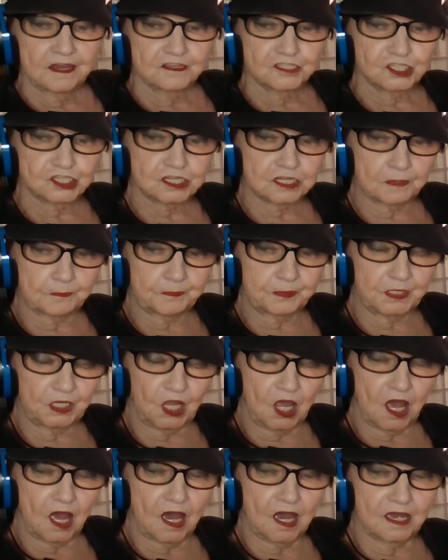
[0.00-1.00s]

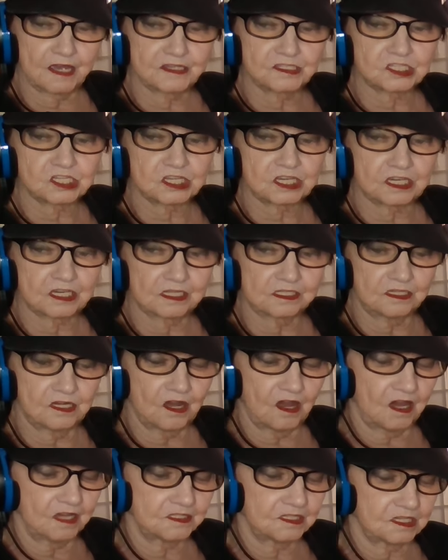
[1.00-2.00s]
supplies
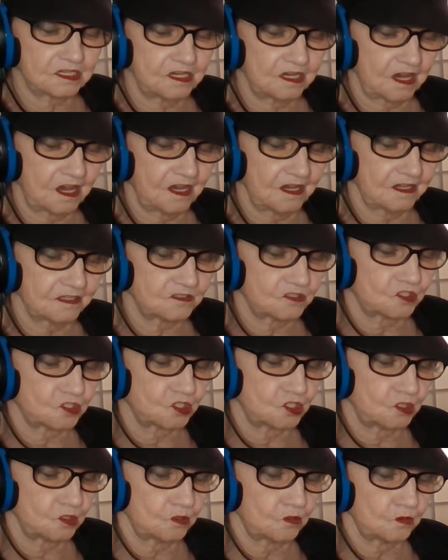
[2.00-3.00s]
cannot get
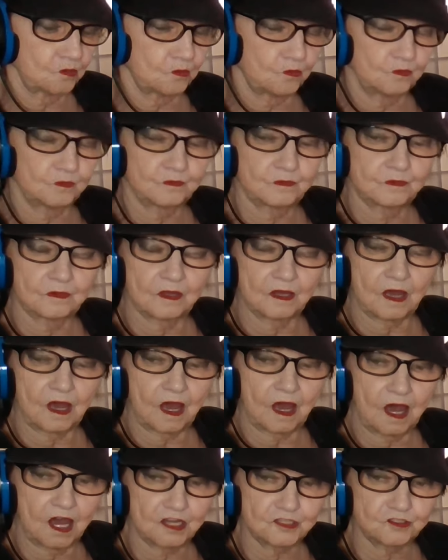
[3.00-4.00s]
to
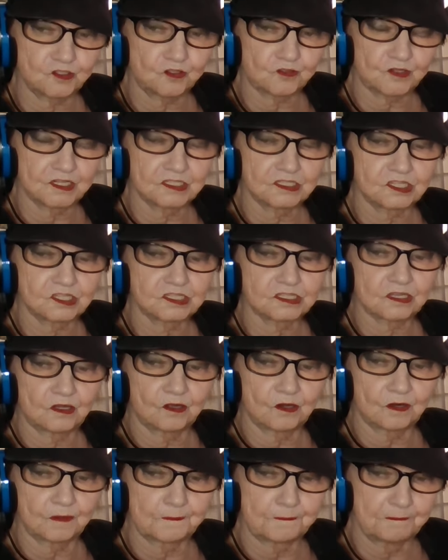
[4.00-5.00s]
hundreds
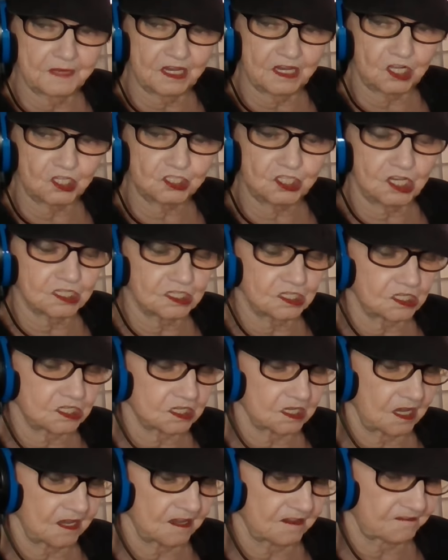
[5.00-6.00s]
or
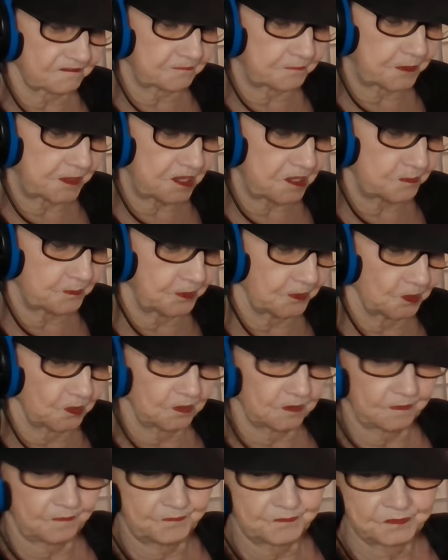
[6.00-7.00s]
millions of
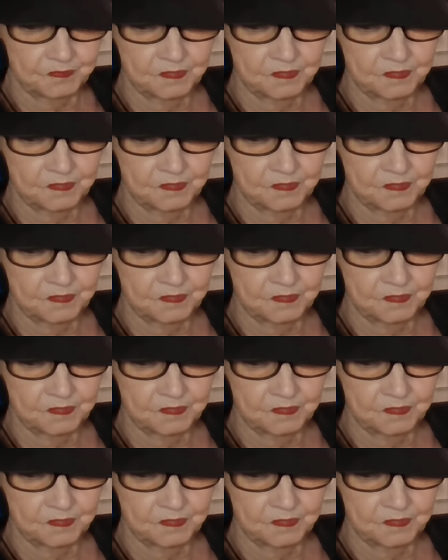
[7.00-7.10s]
people.